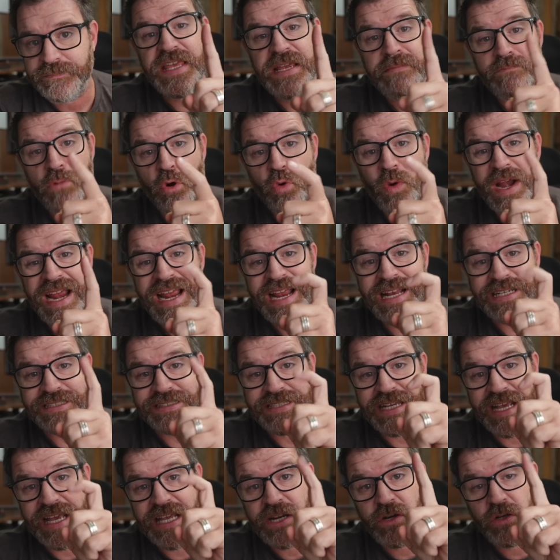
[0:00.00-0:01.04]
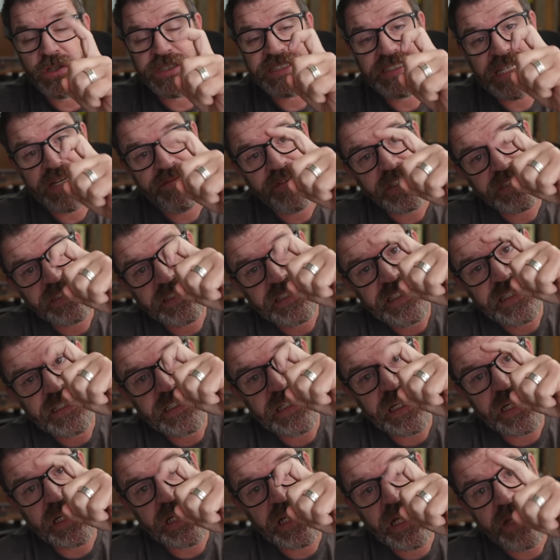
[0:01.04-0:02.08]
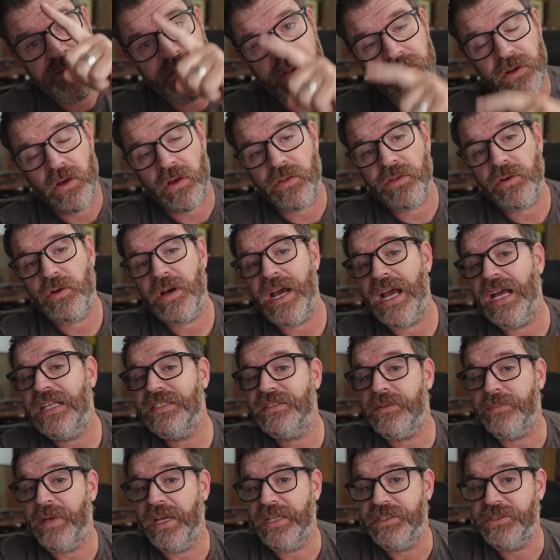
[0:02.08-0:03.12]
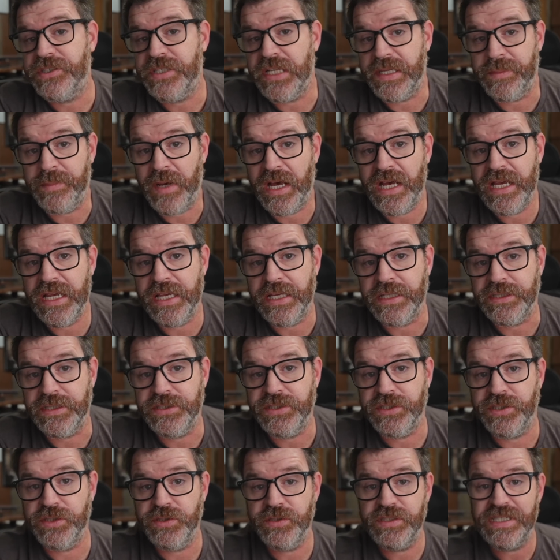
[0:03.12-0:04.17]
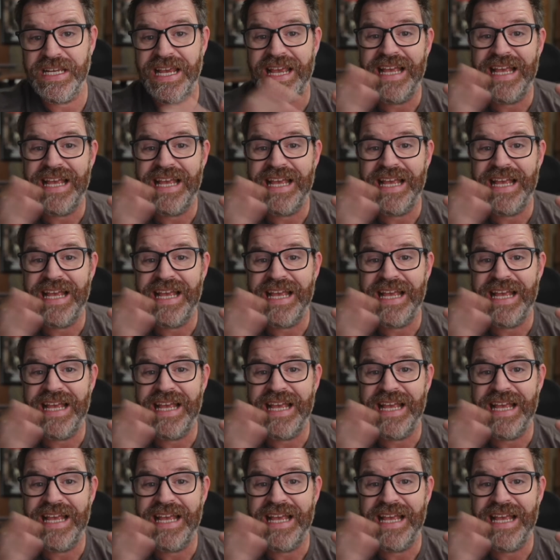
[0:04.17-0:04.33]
The Marantz NR1711, although I had some HDMI issues,